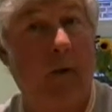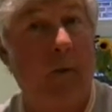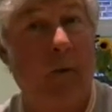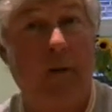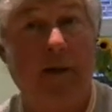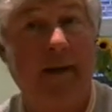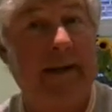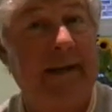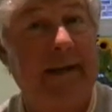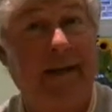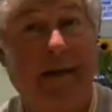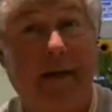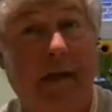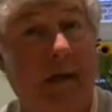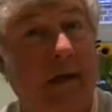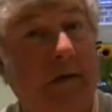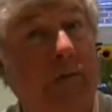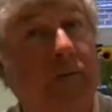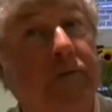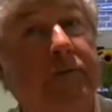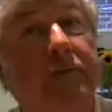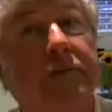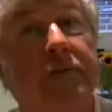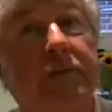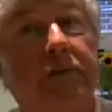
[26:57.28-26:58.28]
But we didn't
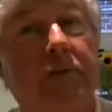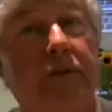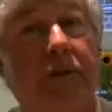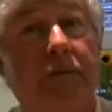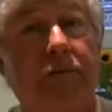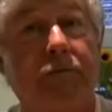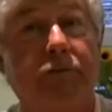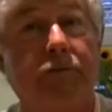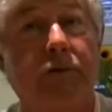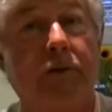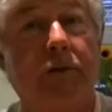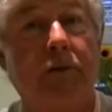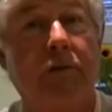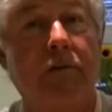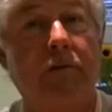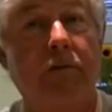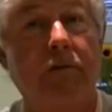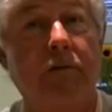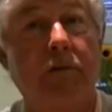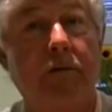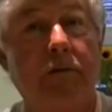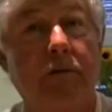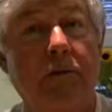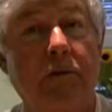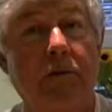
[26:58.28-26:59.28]
know it was a time
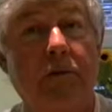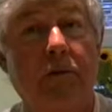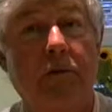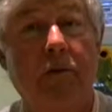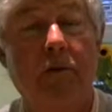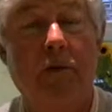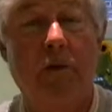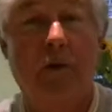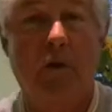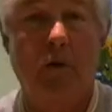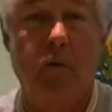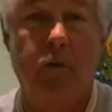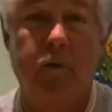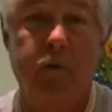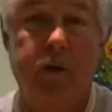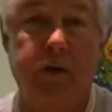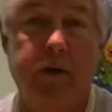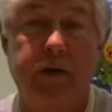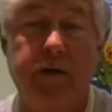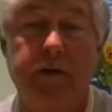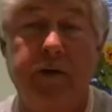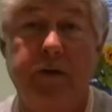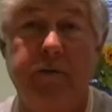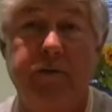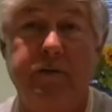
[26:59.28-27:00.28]
trial. All
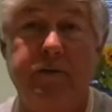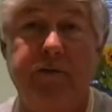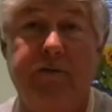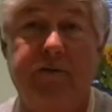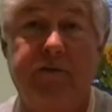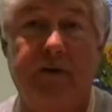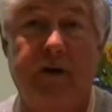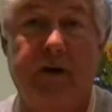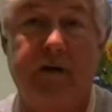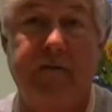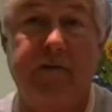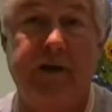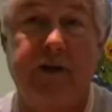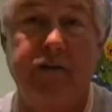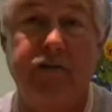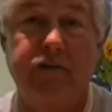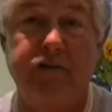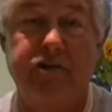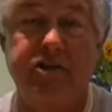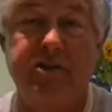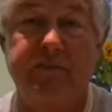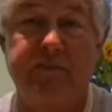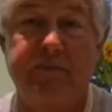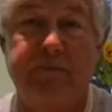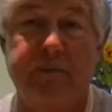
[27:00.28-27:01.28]
we knew it was a
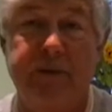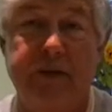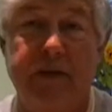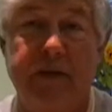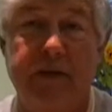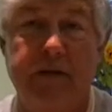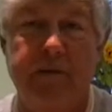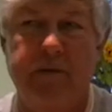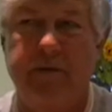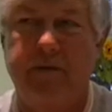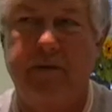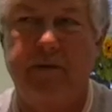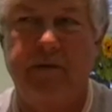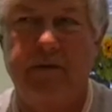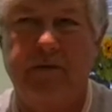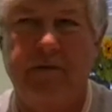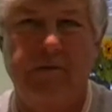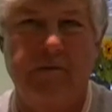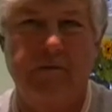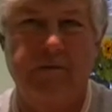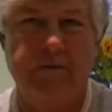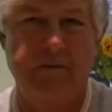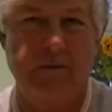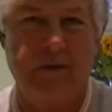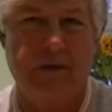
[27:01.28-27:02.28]
500 sprint, and we
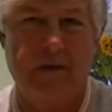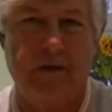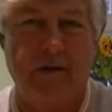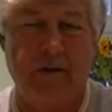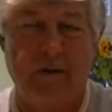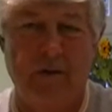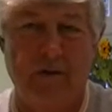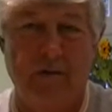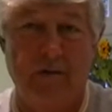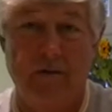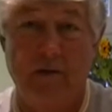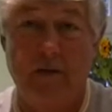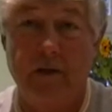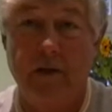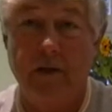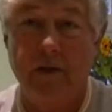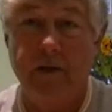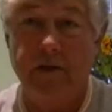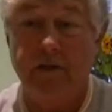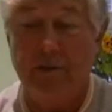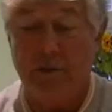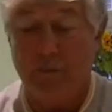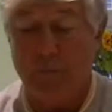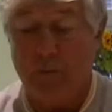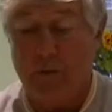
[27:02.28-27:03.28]
think, well, what's going on?
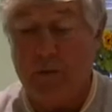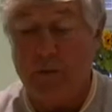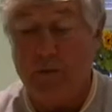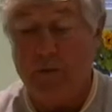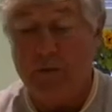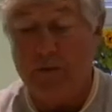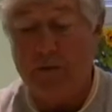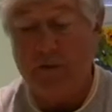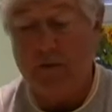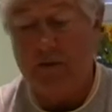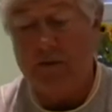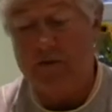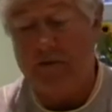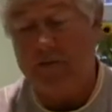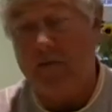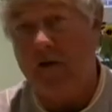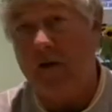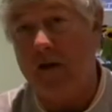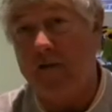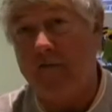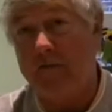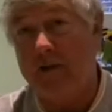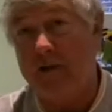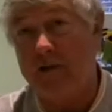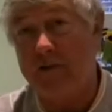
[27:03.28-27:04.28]
So we were doing the
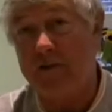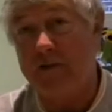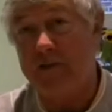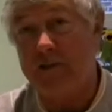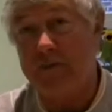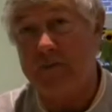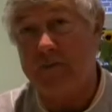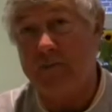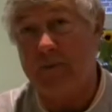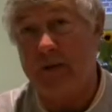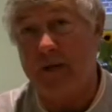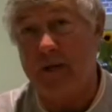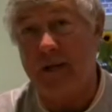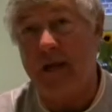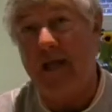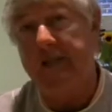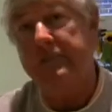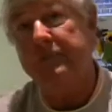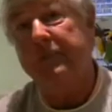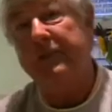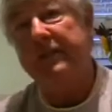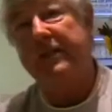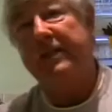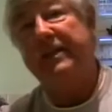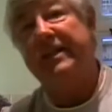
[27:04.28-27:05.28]
500 sprint
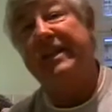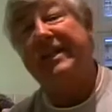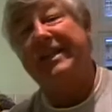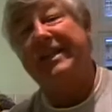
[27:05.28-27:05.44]
as we